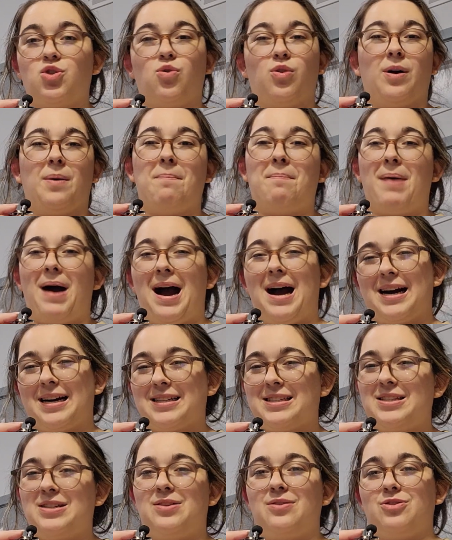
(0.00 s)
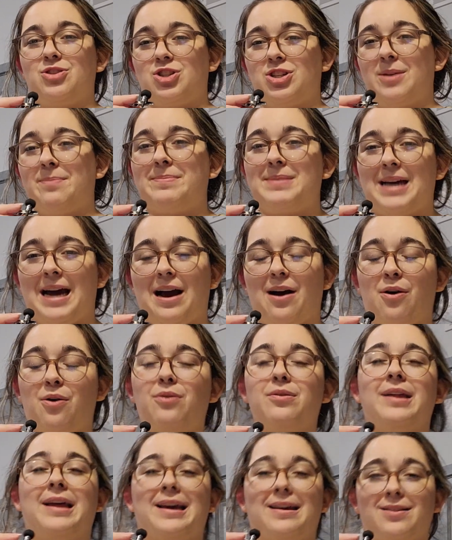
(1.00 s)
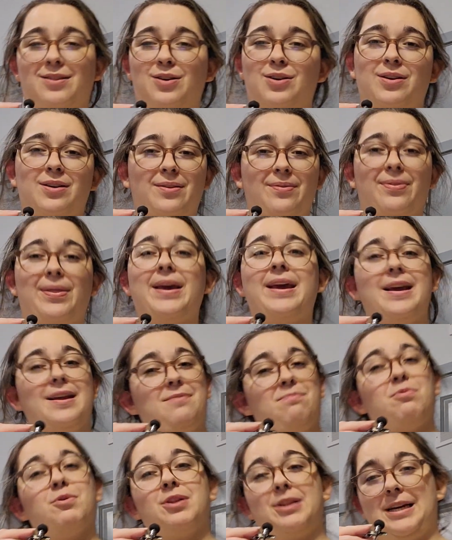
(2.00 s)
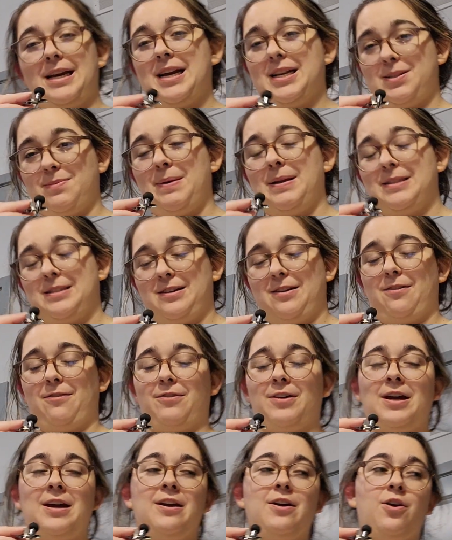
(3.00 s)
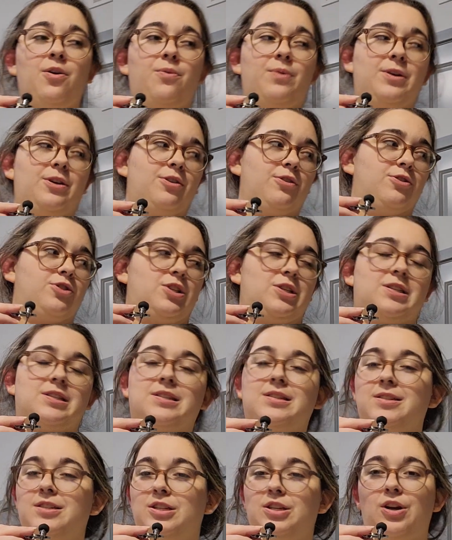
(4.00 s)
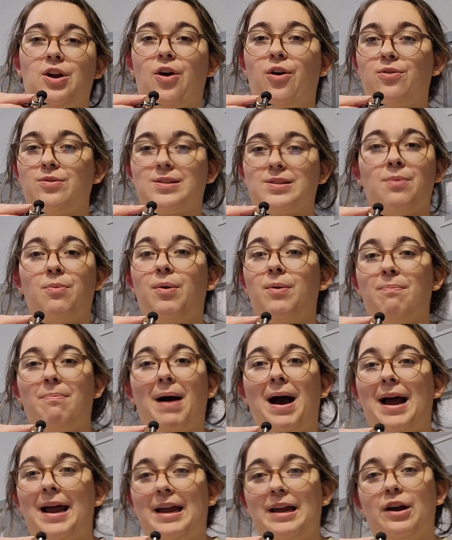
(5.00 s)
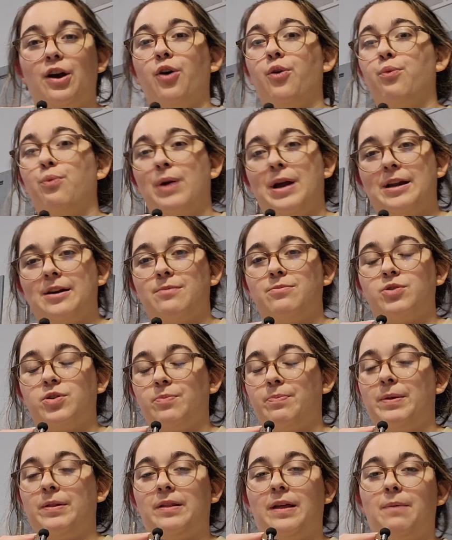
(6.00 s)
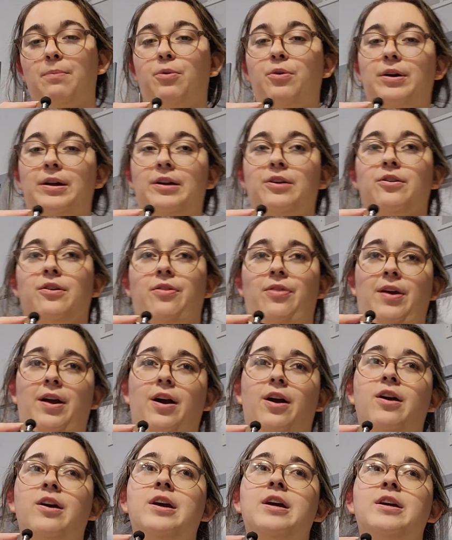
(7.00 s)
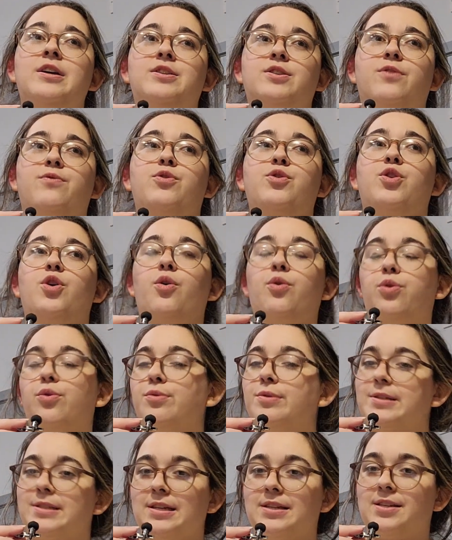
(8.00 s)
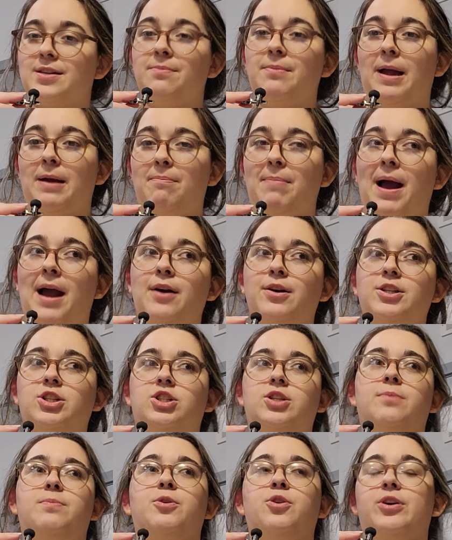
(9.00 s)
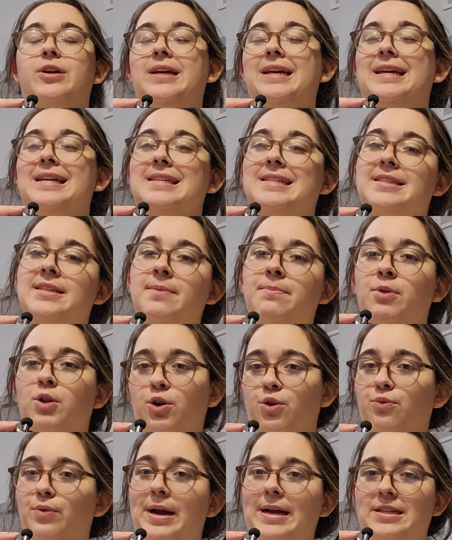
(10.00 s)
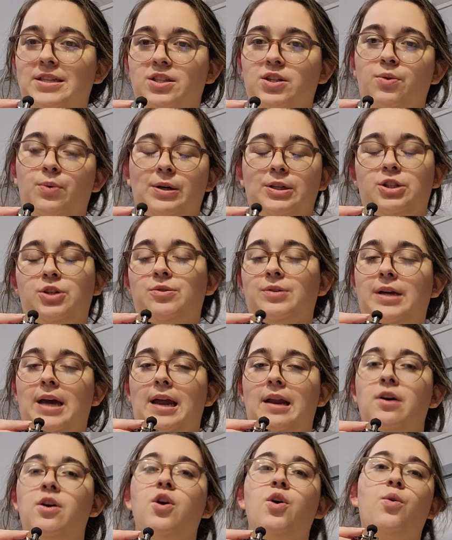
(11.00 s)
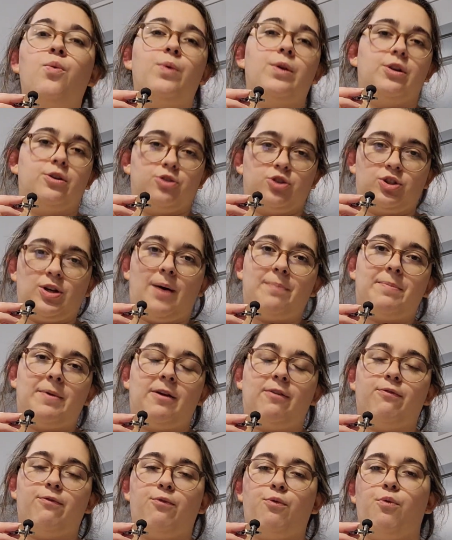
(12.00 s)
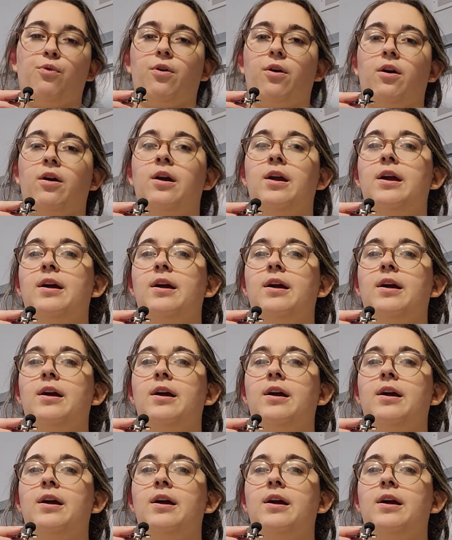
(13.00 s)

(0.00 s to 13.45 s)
or a box, you know, shipped out. Like they get really expensive when you're just, you know, someone buying a random shipping label here and there. So if you go through a system like Pirate Ship, you're going to get similar rates to what you get when you're shopping for,